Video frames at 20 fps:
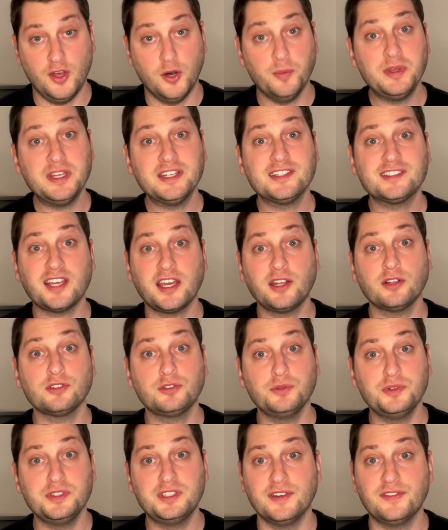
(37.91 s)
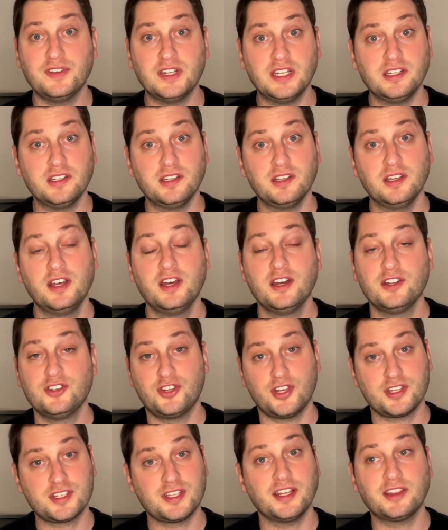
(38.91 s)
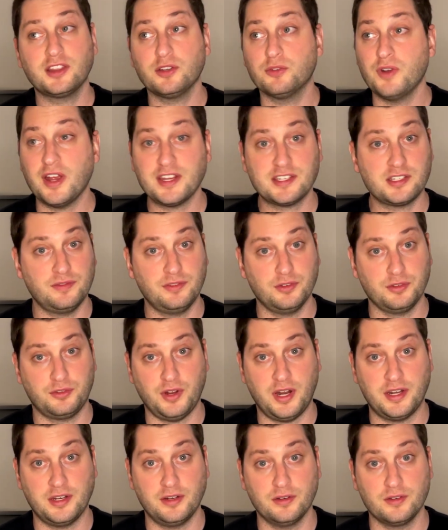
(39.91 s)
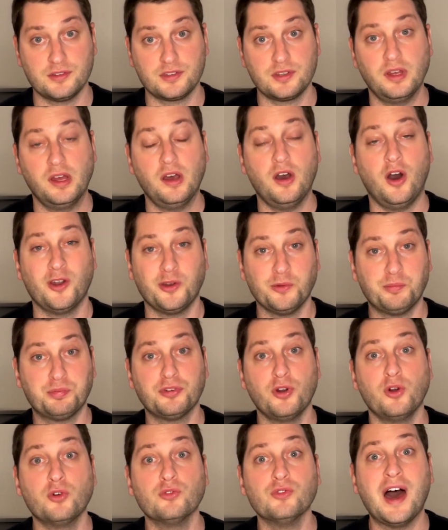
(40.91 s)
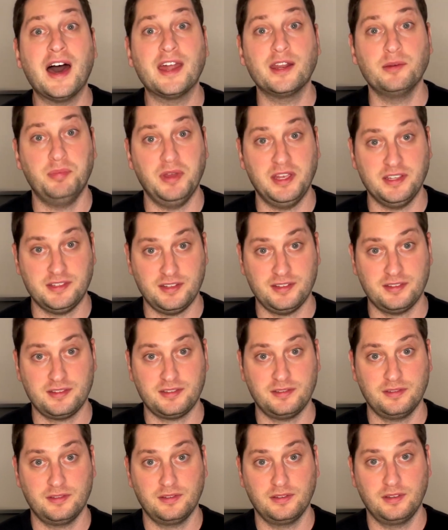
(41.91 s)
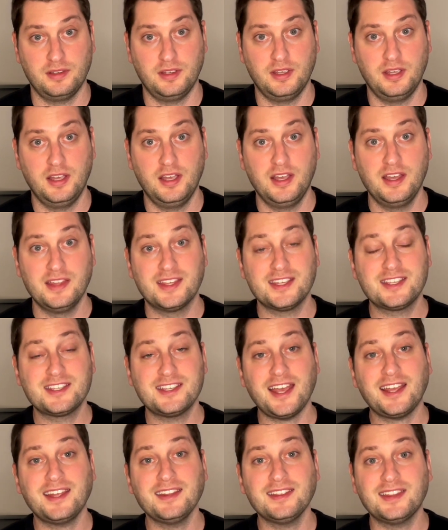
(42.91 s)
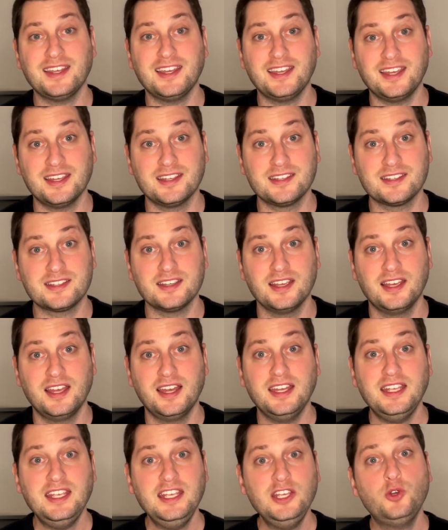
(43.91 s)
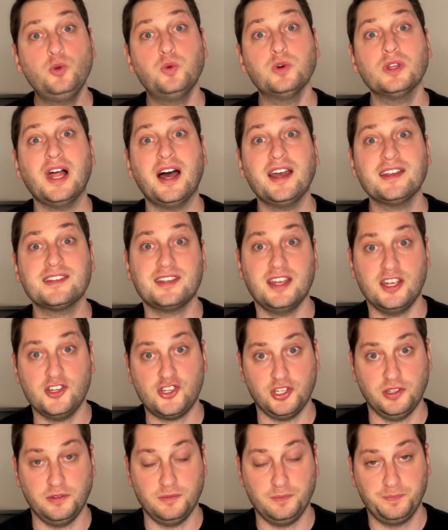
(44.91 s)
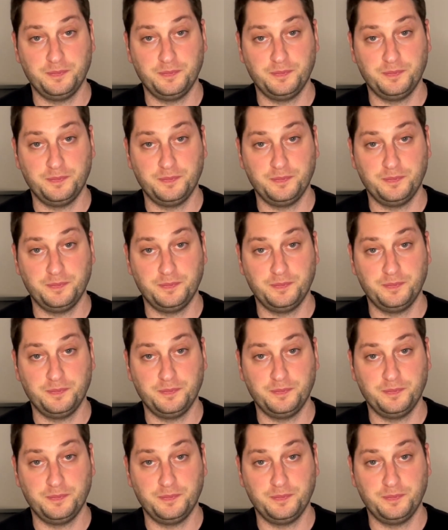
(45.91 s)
be entitled to a dividend just like the rest of your creditors on a pro rata basis. The second thing is equalization.